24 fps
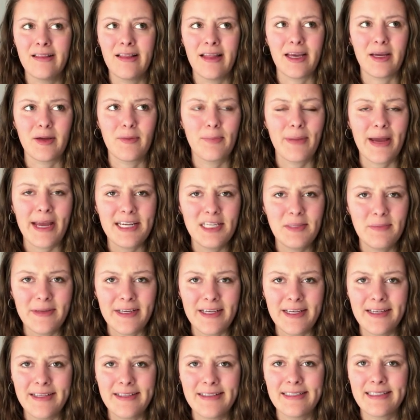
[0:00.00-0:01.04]
like baked
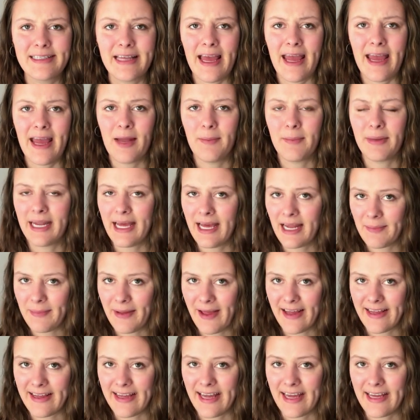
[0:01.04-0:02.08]
beans, and banana
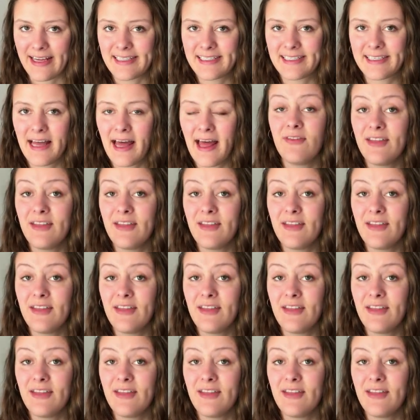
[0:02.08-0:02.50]
pancakes,